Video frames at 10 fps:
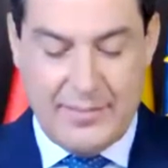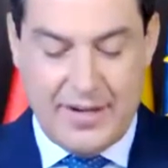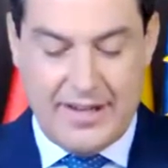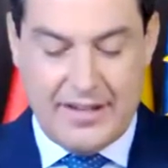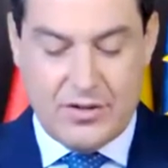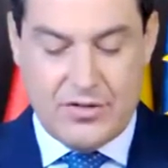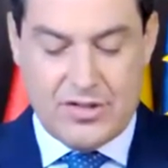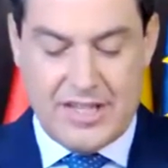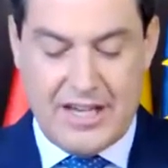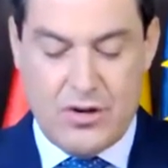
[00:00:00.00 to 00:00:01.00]
with net
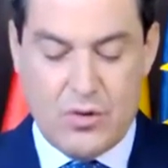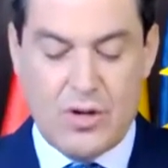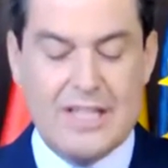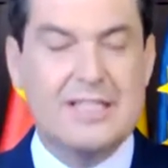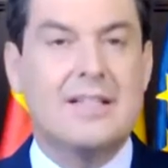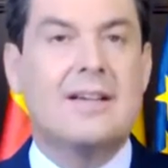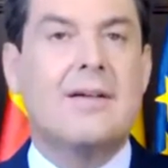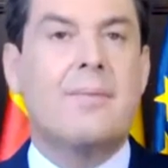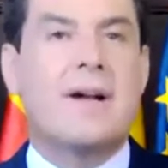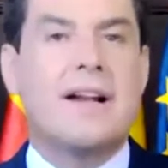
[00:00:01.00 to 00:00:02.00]
zero
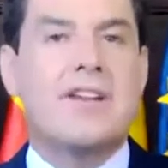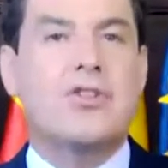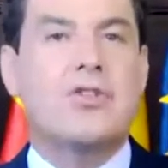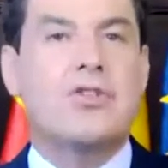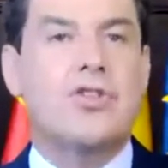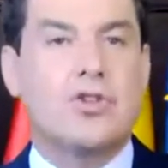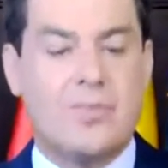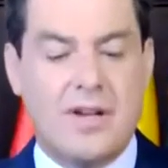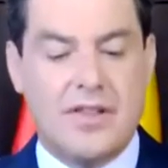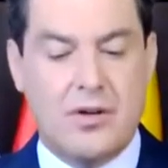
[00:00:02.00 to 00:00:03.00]
greenhouse gas
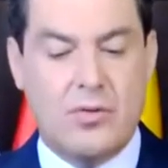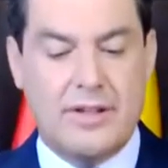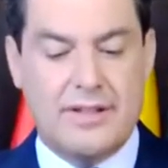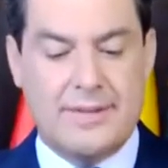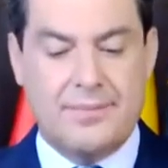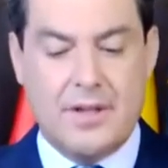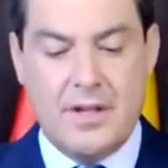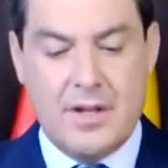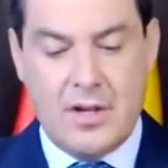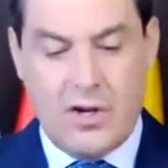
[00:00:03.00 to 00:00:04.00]
emissions by
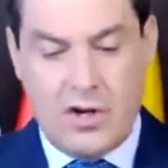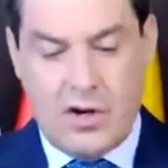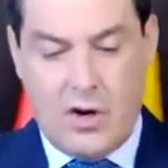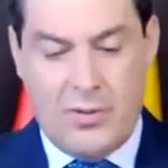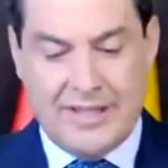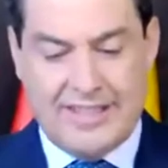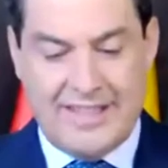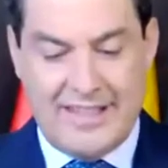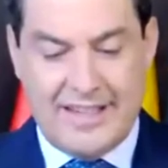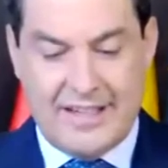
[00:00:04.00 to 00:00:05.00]

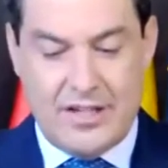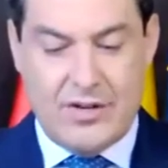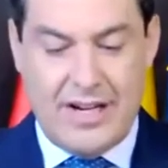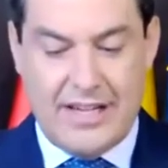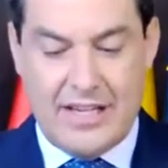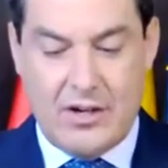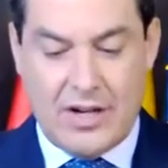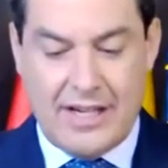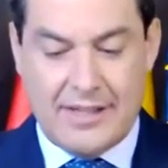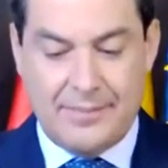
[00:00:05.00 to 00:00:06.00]
2050.
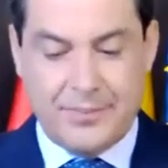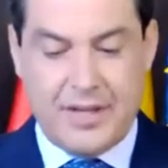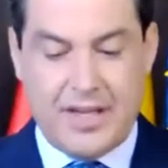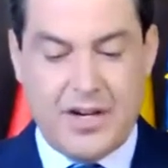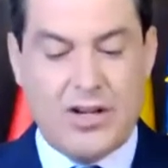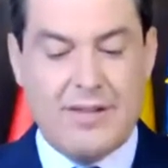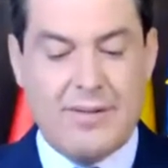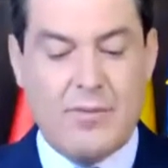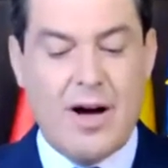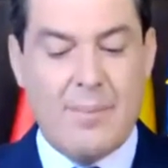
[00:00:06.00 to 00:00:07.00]
As
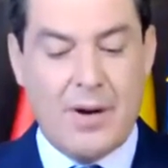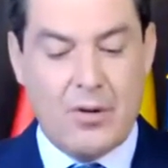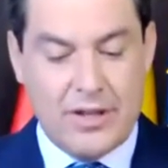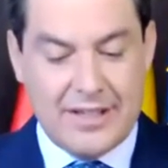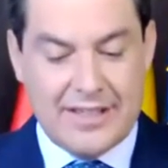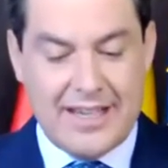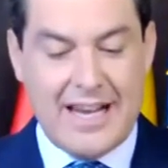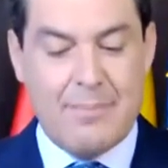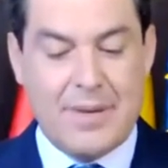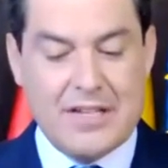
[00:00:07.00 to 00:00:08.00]
regional and local
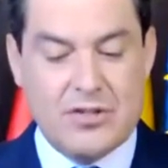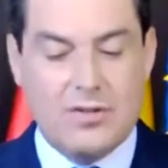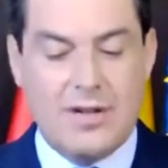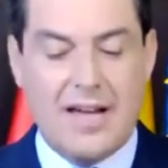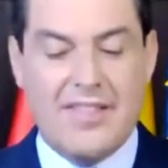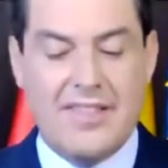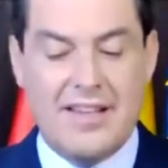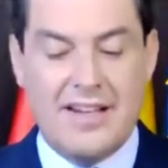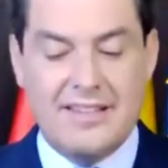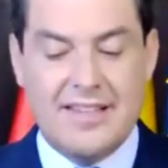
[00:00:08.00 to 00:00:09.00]
authorities,
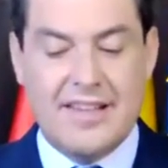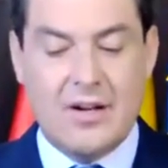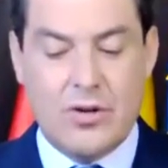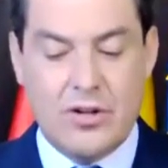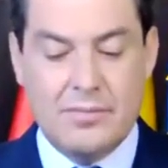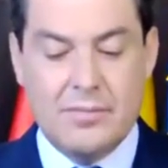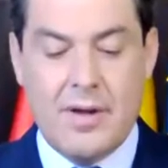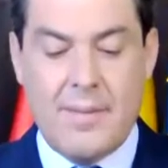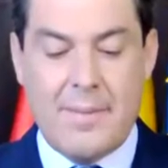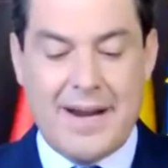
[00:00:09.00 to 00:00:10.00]
I think we
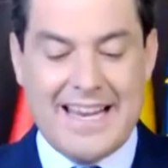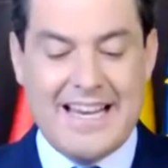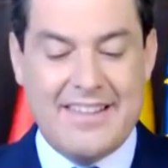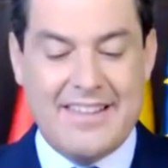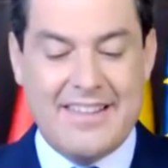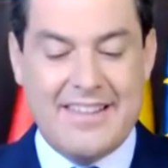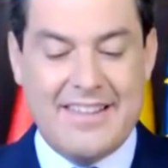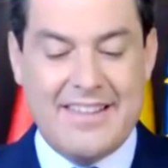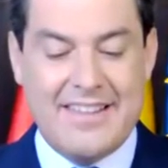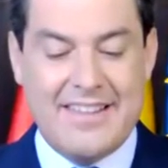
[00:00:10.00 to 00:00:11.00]
need to be
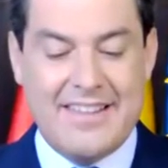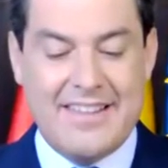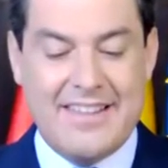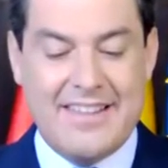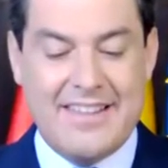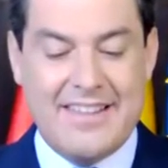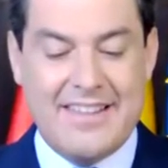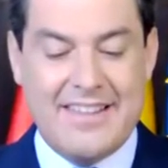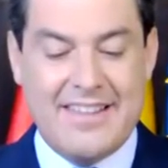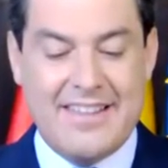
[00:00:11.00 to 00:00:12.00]
supporting the
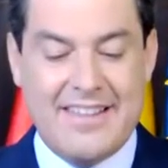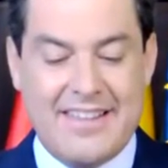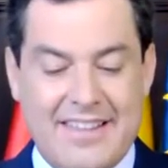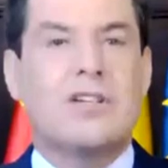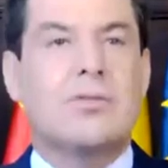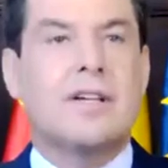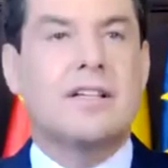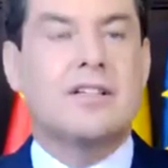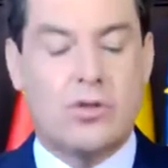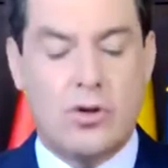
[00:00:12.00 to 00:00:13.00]
European Union
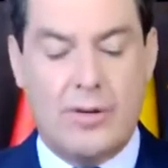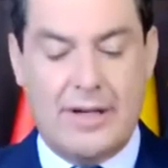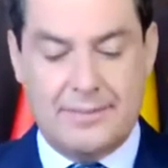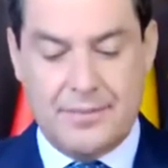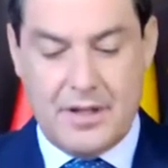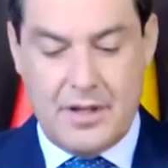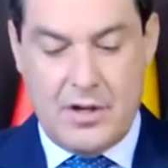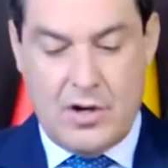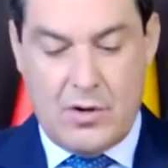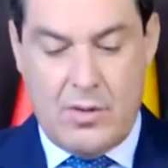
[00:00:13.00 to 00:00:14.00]
taking these
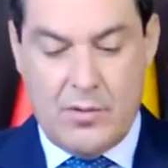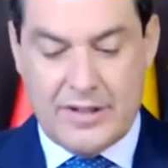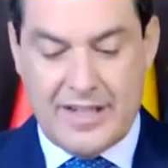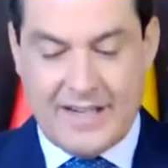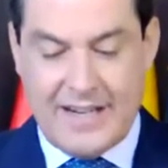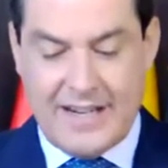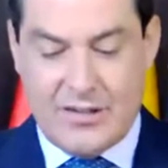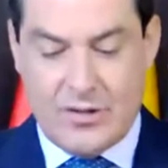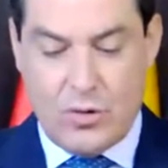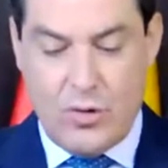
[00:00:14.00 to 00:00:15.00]
steps to
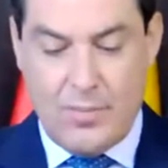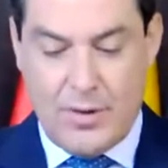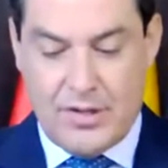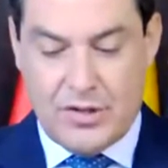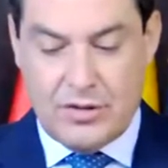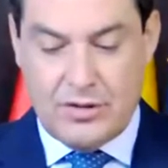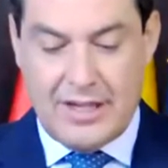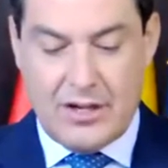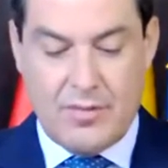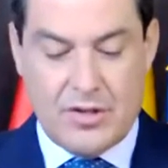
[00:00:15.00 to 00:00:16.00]
meet this
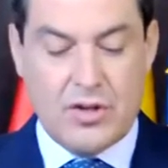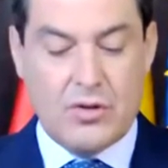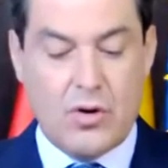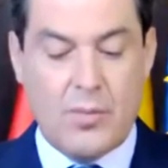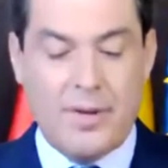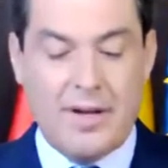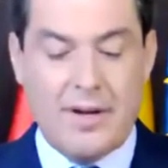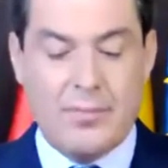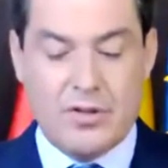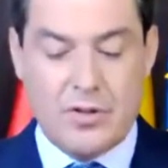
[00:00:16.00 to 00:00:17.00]
global
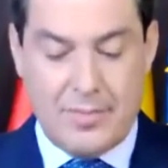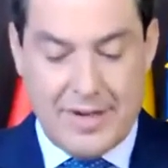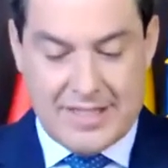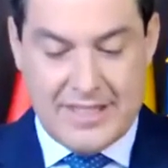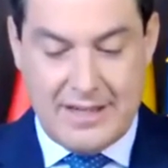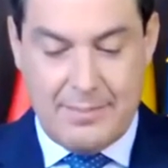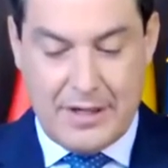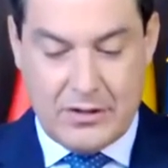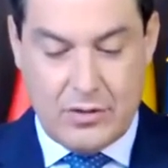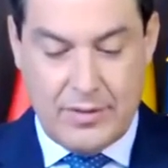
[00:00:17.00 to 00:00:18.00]
challenge. The
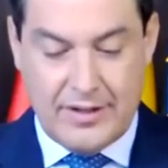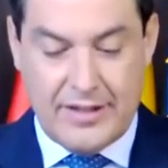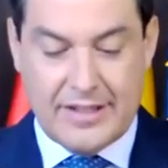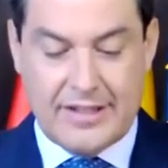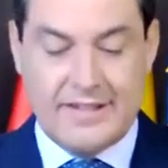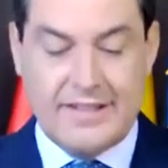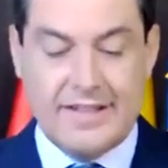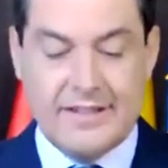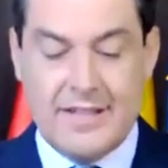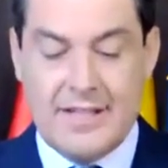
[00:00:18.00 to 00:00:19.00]
European
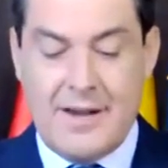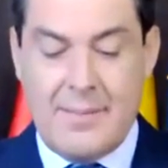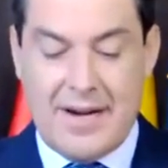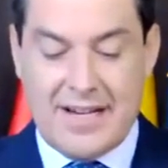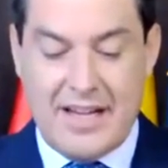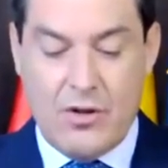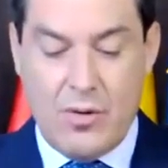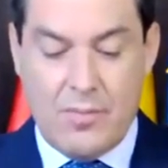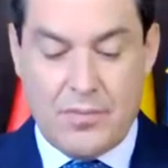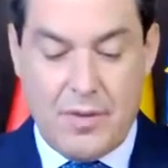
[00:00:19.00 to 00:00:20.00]
Commission
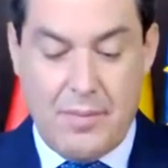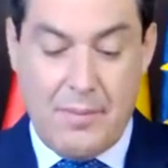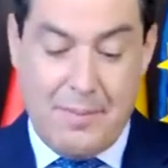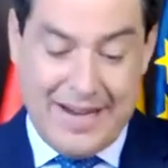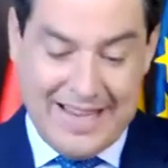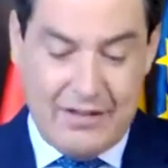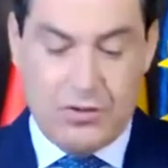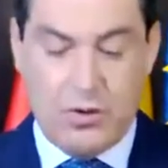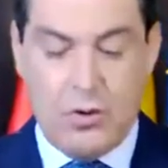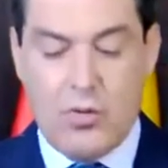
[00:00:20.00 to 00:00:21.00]
also has
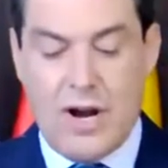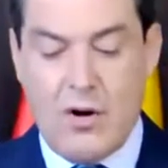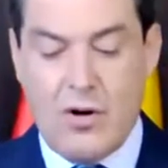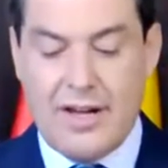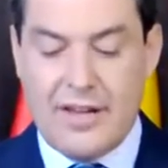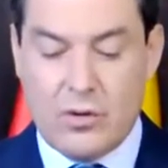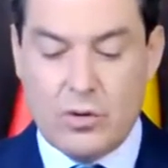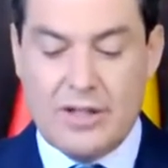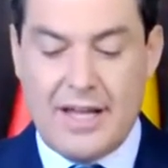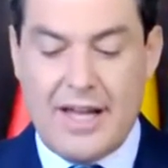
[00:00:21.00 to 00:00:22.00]
put
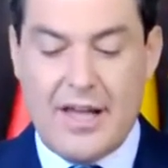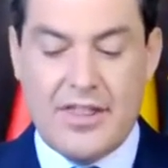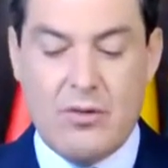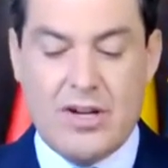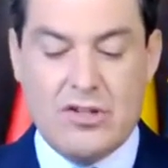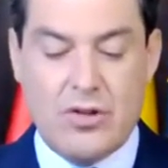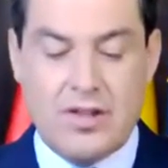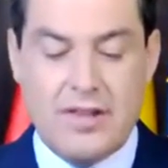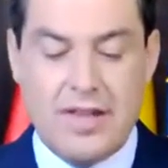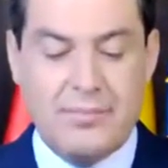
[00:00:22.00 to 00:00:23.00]
forward the Green
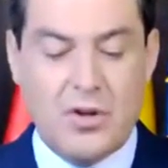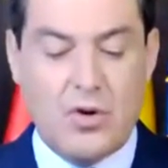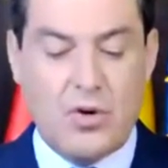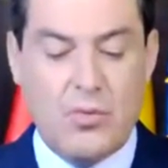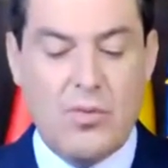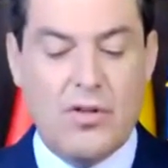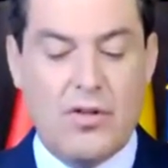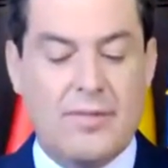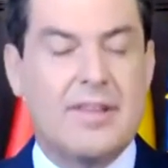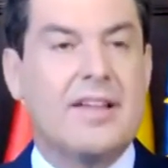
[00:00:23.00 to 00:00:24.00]
Deal as a
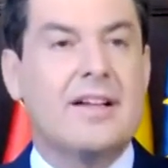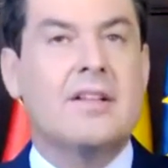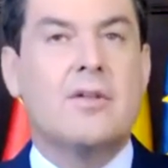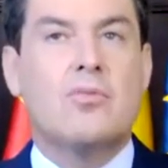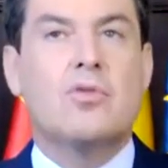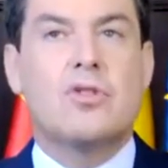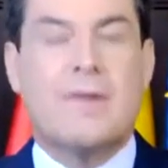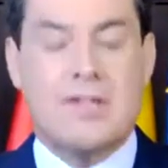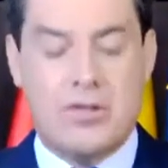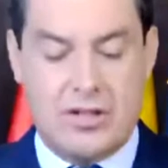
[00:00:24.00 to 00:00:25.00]
roadmap
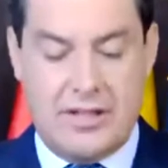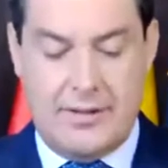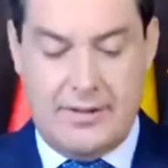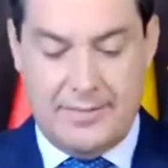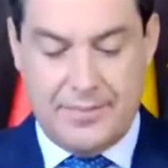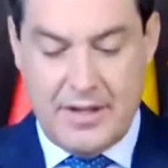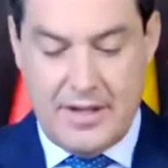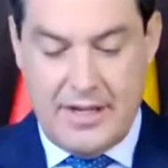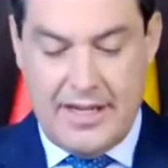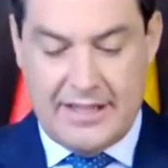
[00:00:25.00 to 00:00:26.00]
to a
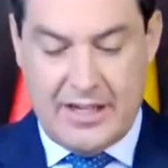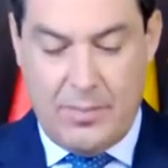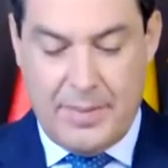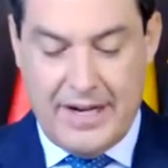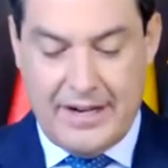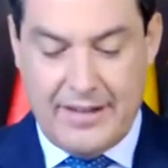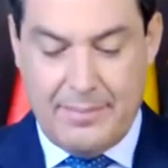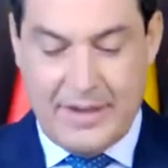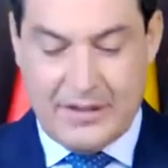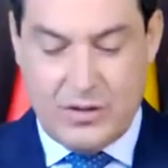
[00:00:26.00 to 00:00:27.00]
society with a much more
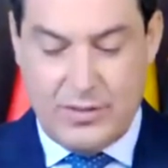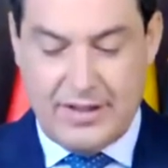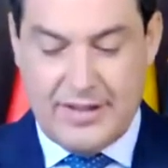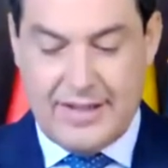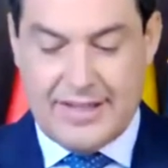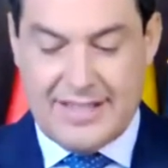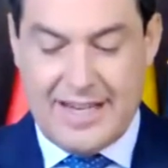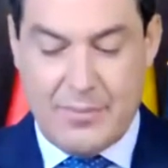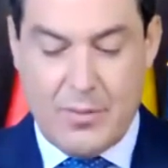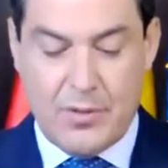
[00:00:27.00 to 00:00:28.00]
sustainable
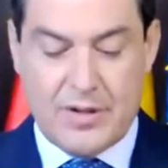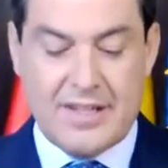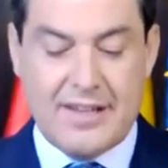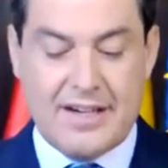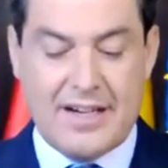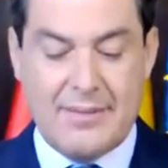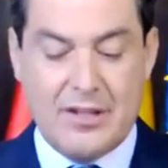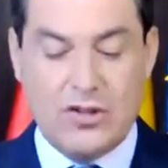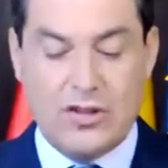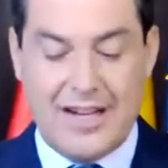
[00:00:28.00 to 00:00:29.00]
way of life.
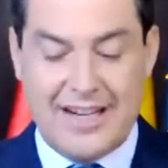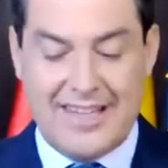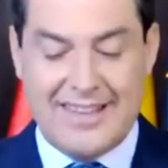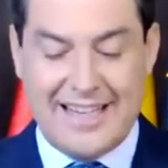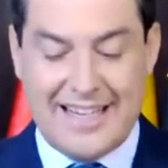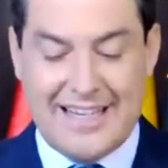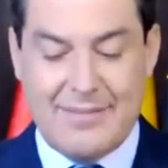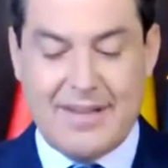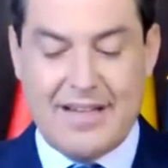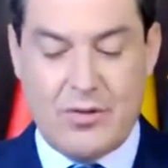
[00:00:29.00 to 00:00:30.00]
The
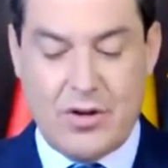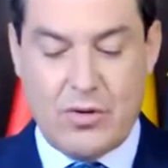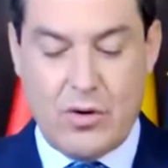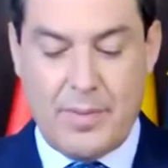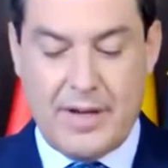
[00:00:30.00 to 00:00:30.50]
Green Deal